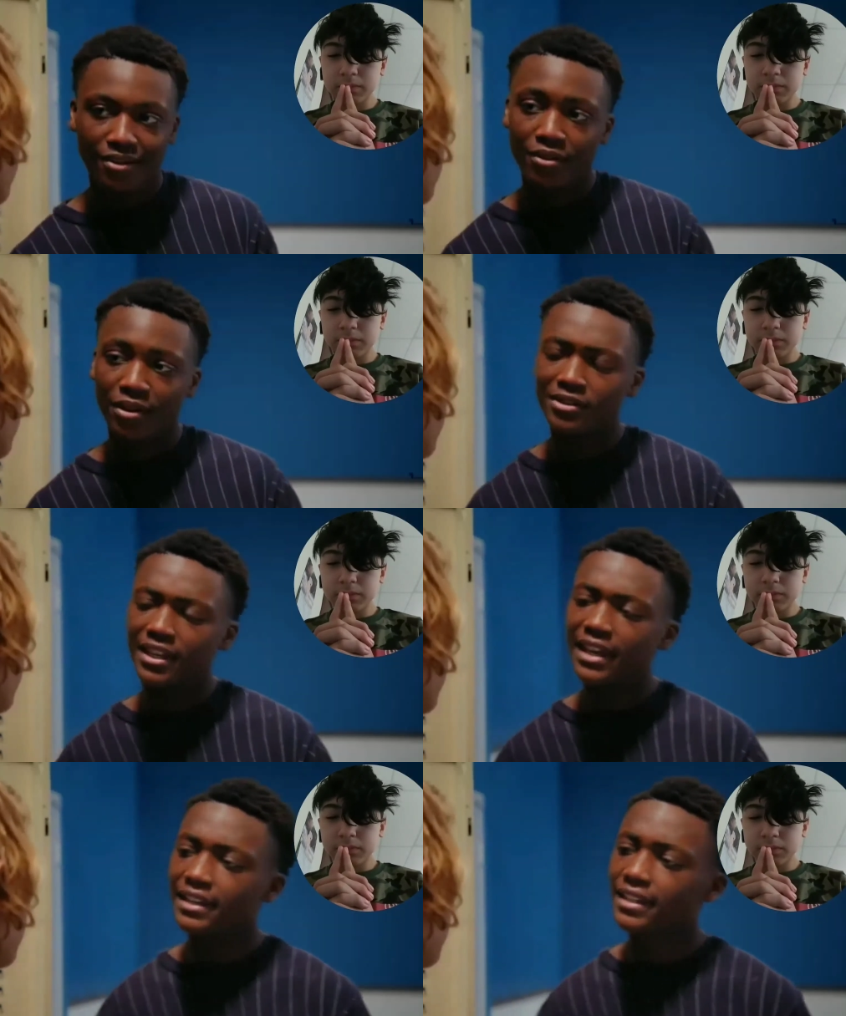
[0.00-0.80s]
Speaker 1: or I'll
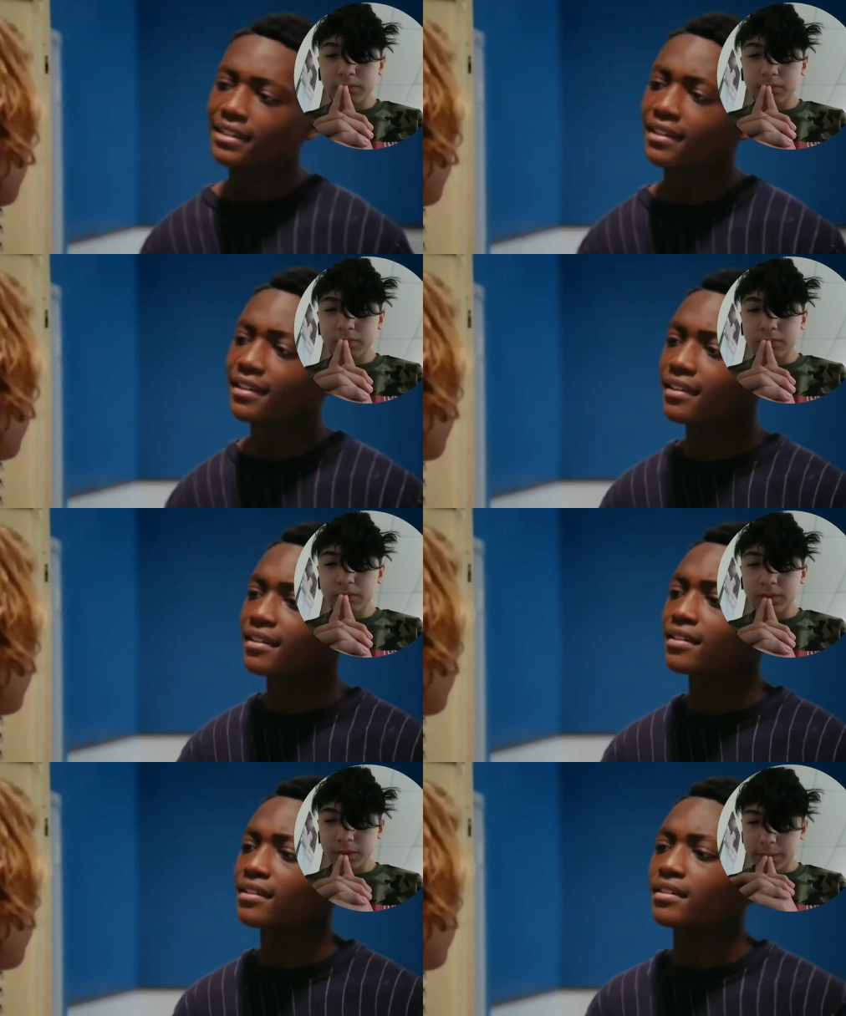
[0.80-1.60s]
take it
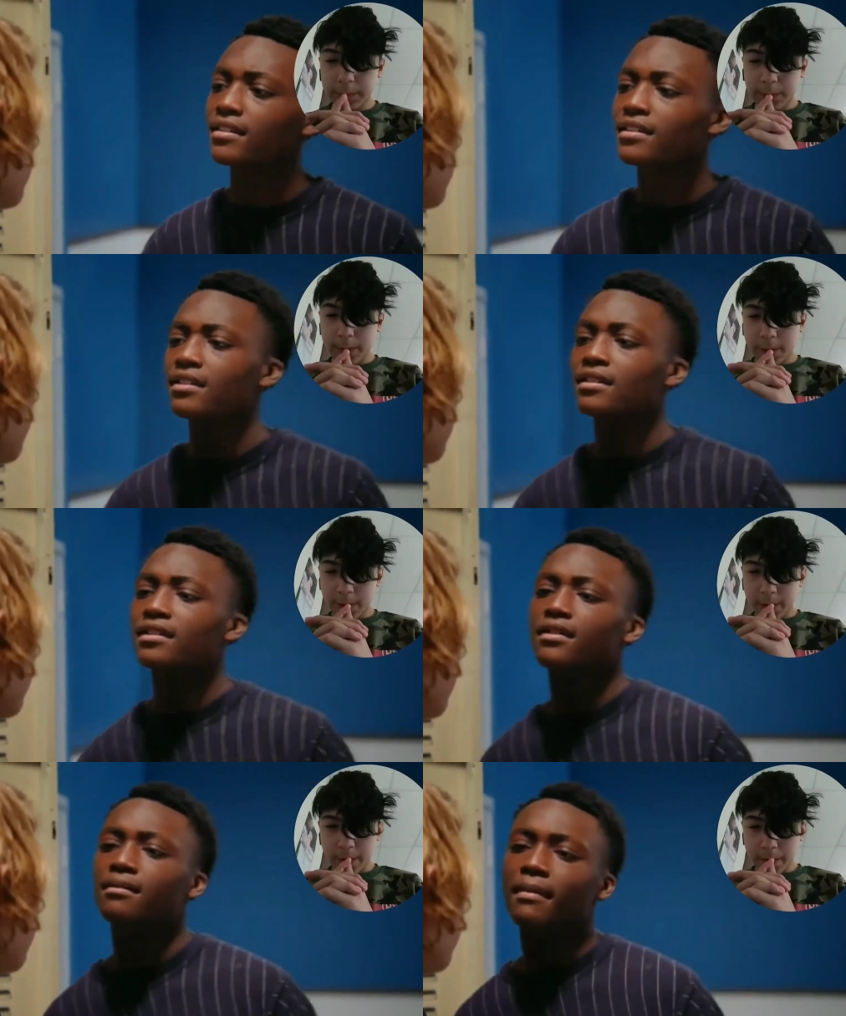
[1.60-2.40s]

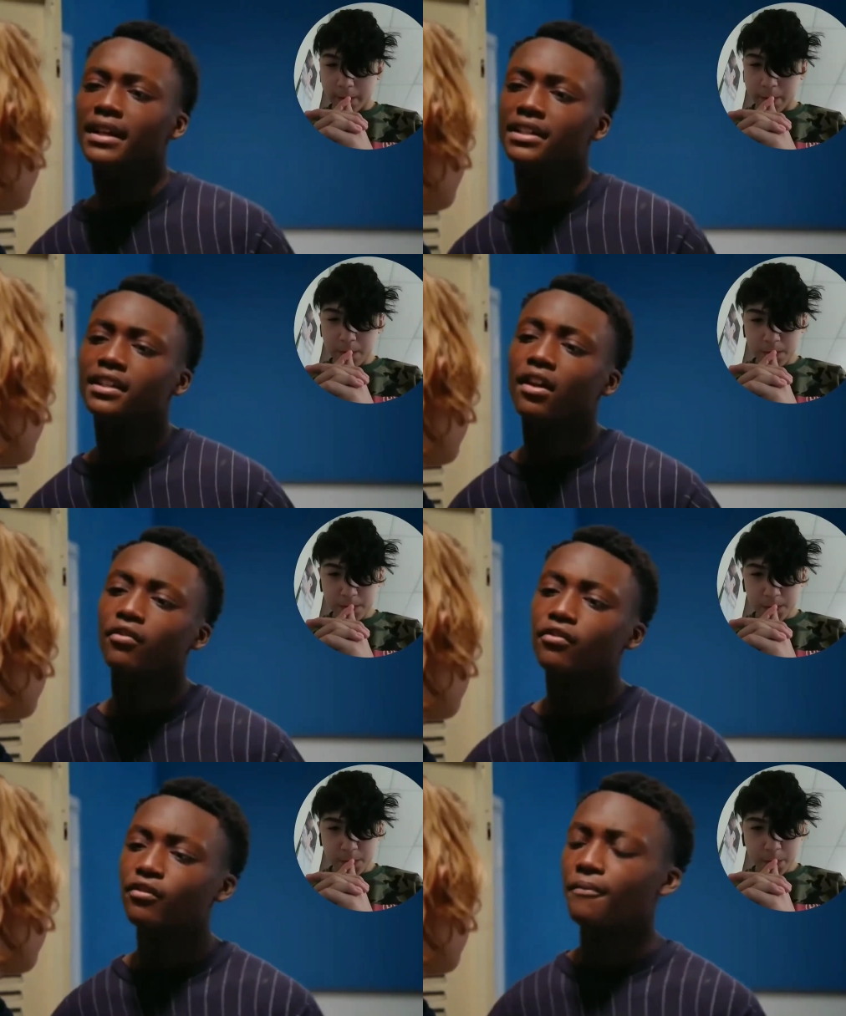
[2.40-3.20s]

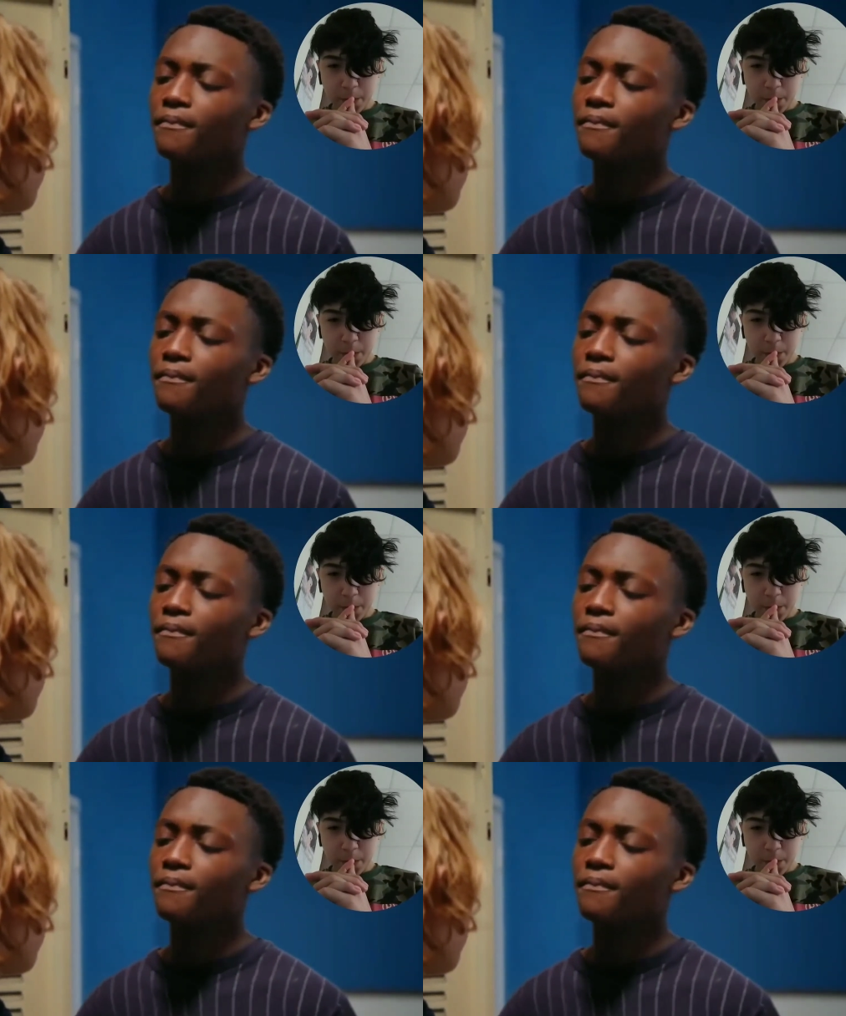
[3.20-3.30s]
myself.